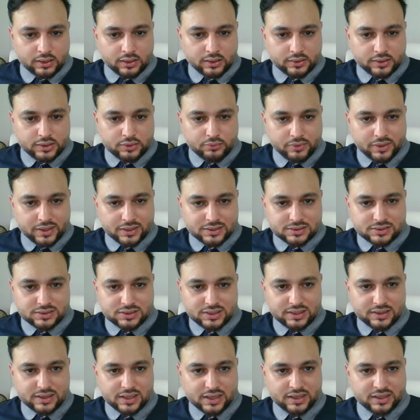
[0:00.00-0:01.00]
You can see
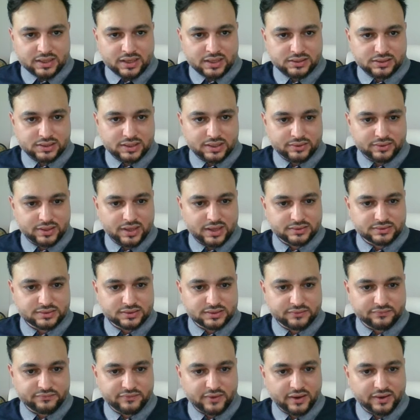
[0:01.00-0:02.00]
that it has created a
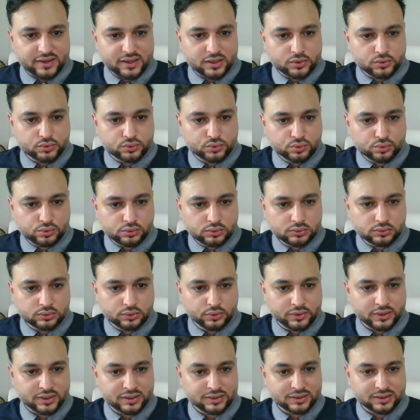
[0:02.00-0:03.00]
very cool
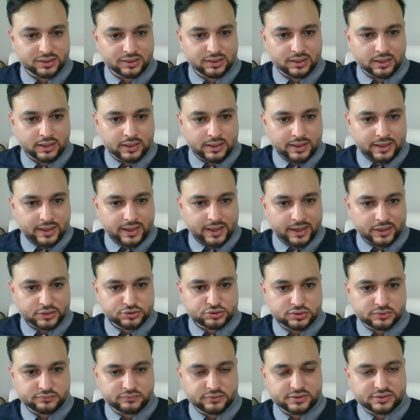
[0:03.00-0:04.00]
looking
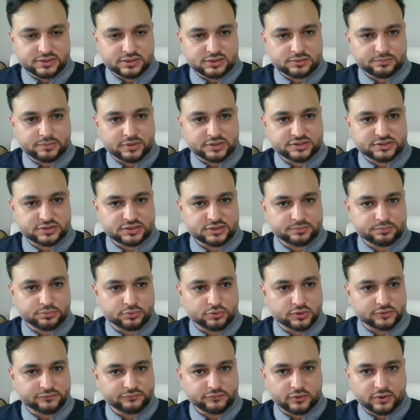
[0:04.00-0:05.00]
actual versus budget
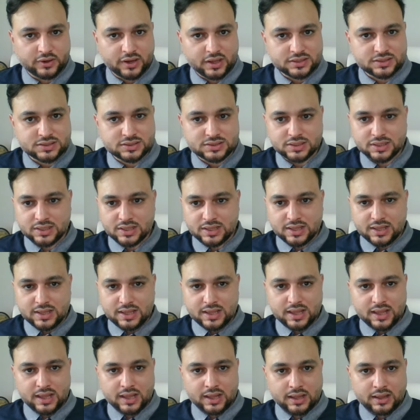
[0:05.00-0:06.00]
report for us.
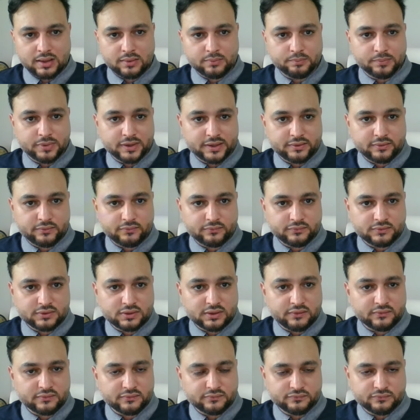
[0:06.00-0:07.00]
But
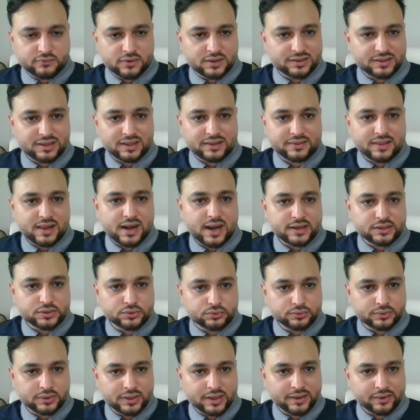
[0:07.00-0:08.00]
one thing that I
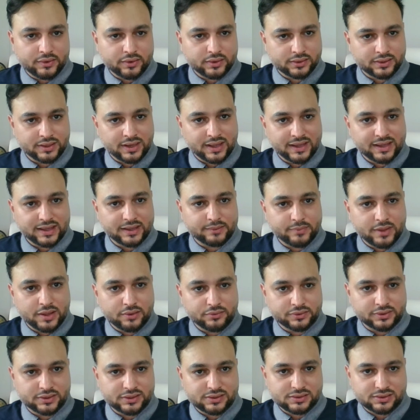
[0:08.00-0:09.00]
don't like
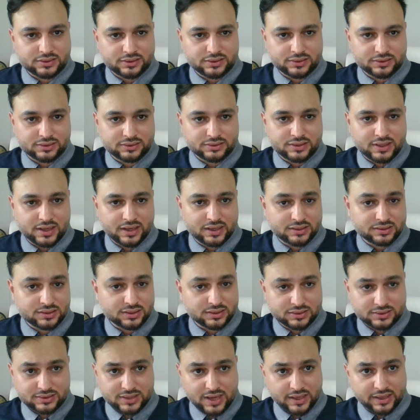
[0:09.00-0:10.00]
about this is that it's a
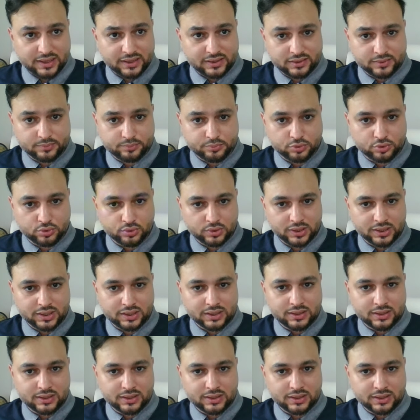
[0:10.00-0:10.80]
static report.